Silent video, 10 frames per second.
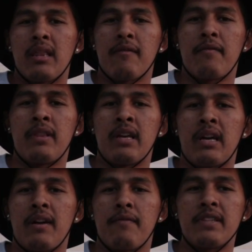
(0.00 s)
The
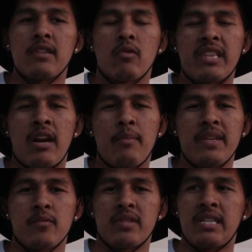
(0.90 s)
physical
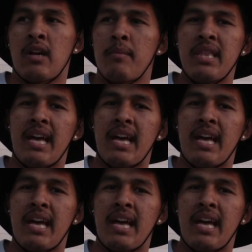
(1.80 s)
therapist was telling me